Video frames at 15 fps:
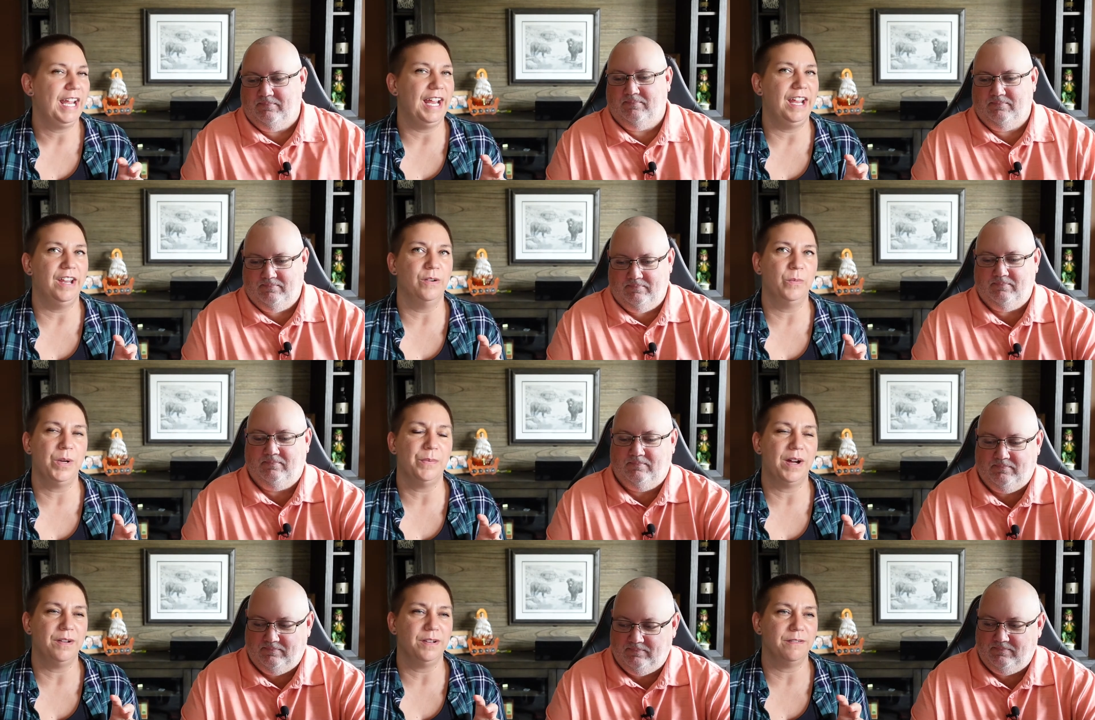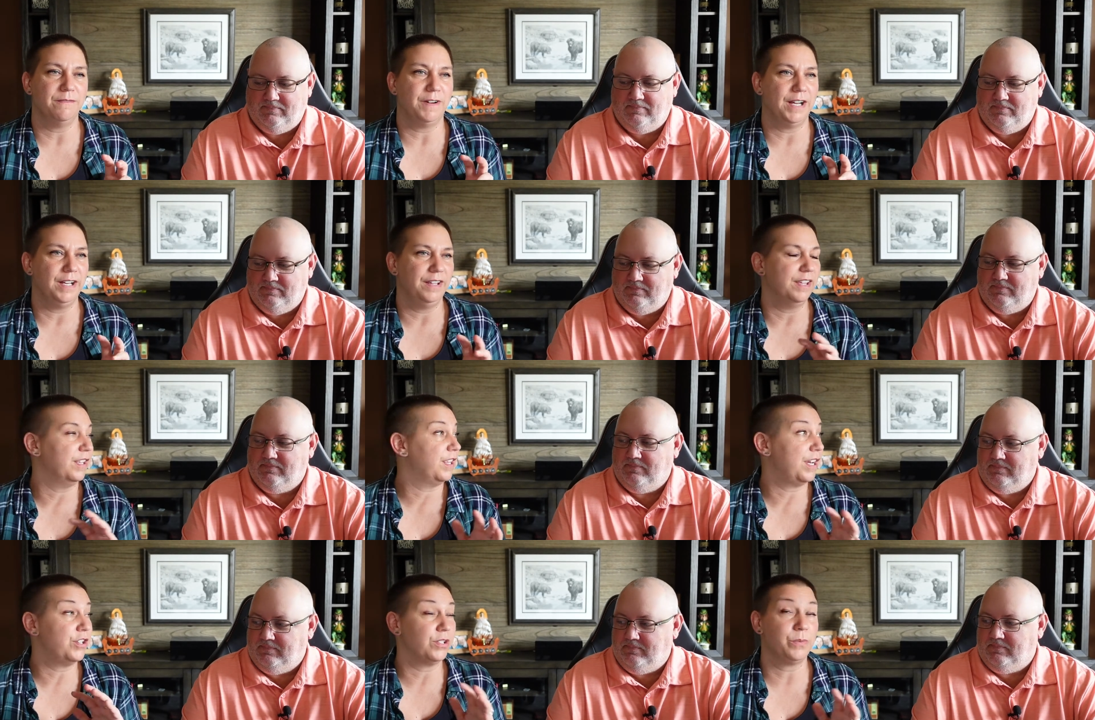Speaker 1: and we wound up finding that
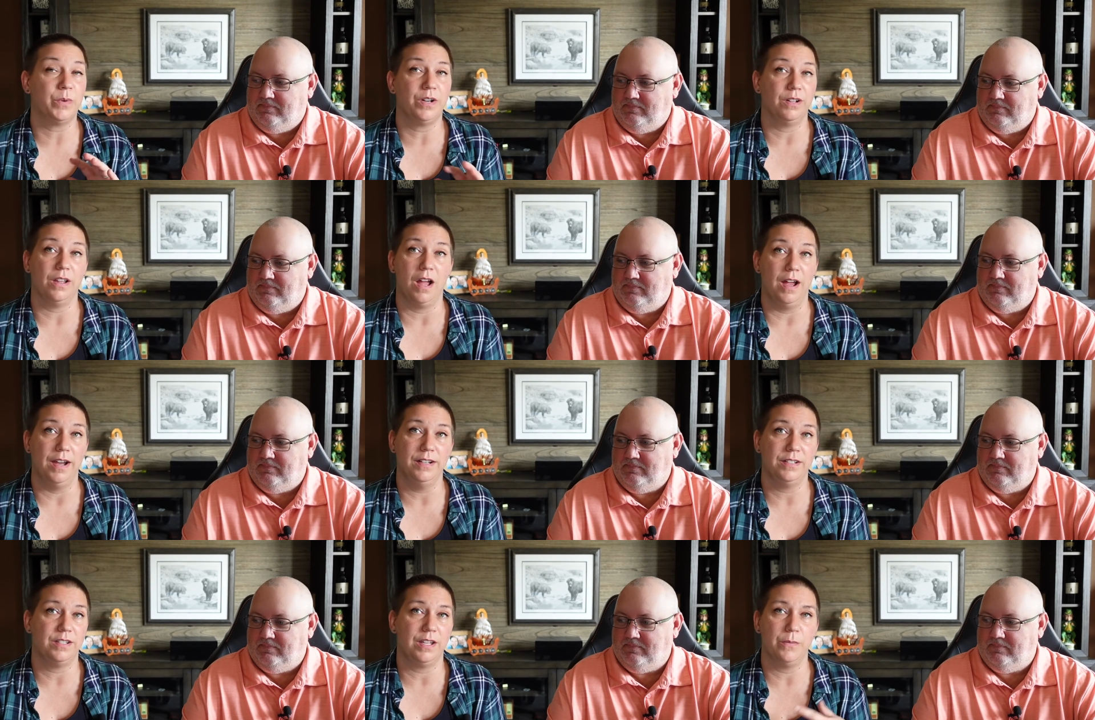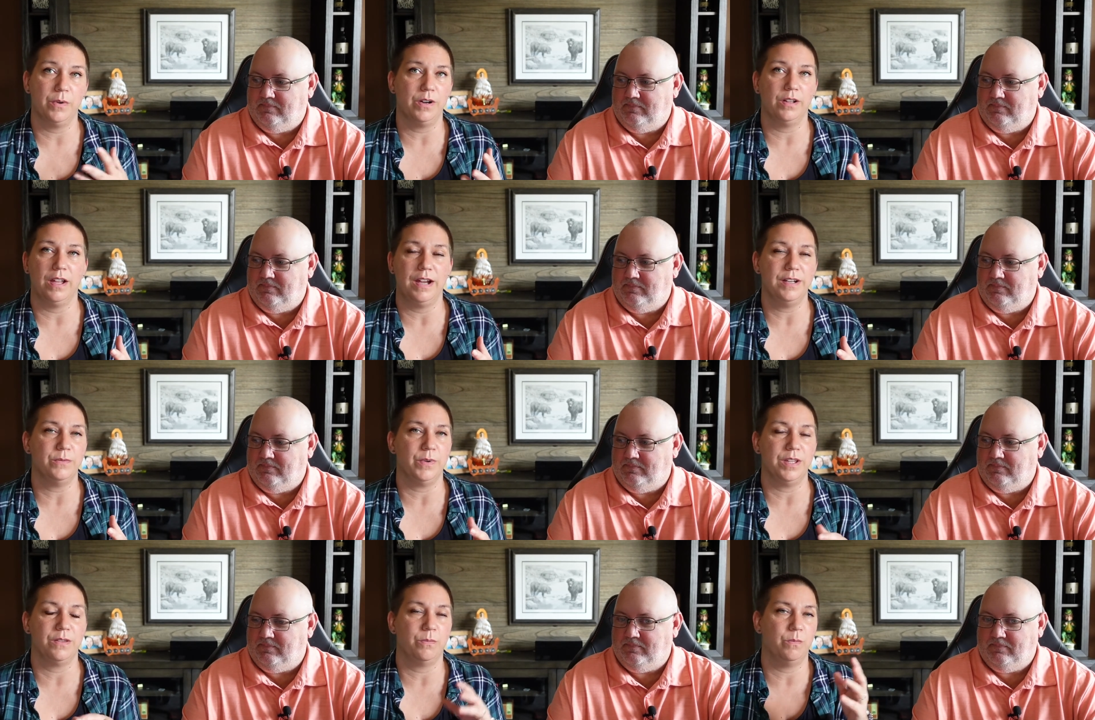they just weren't aligned. They weren't aligned
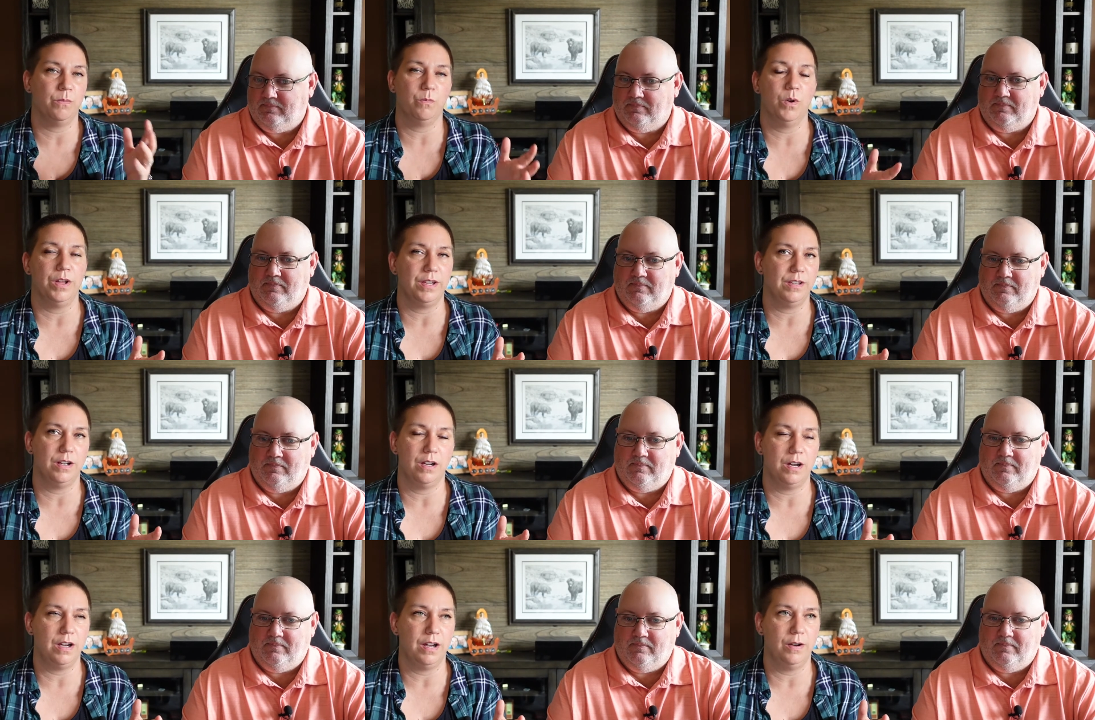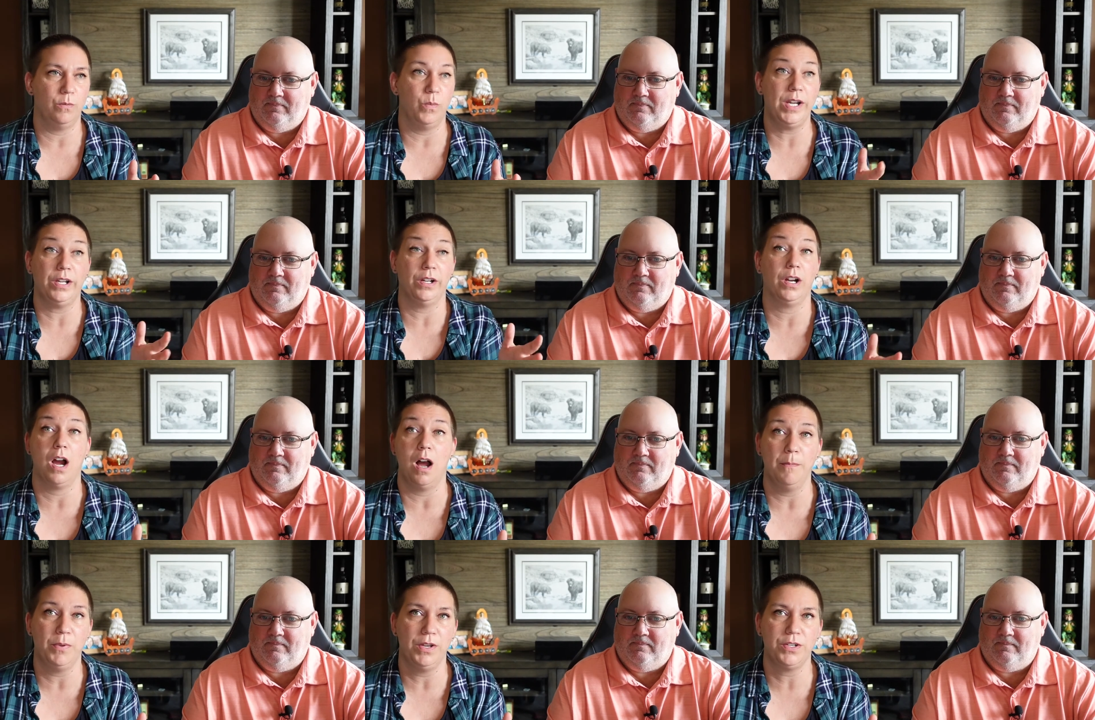with what uh, we could
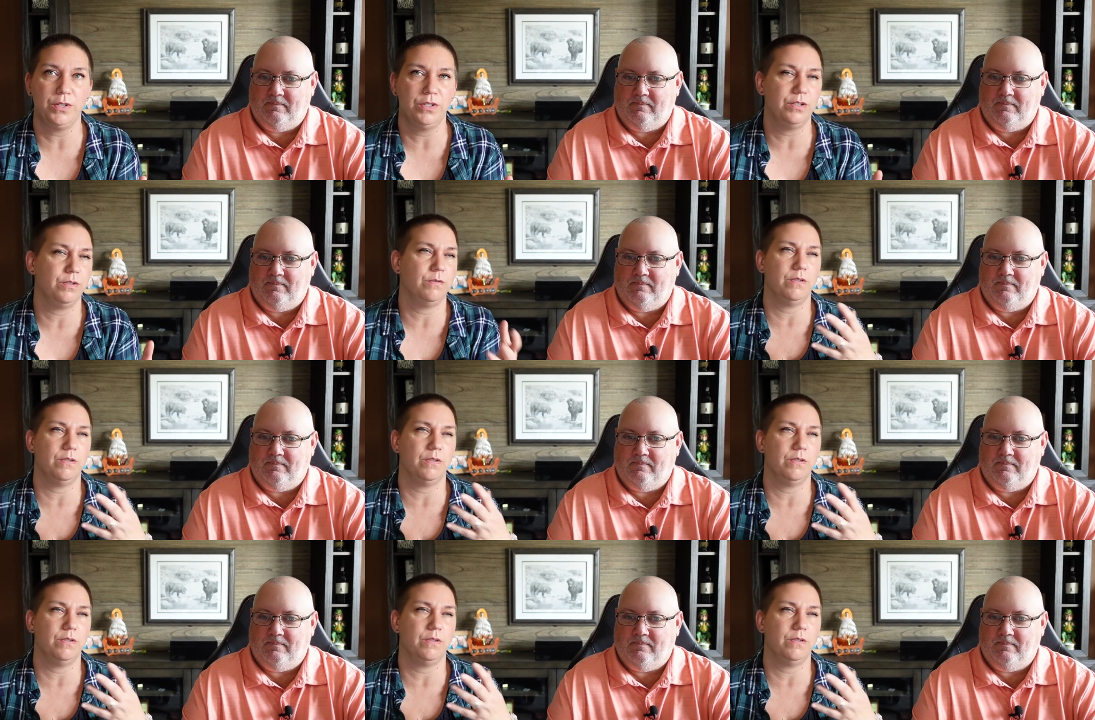accomplish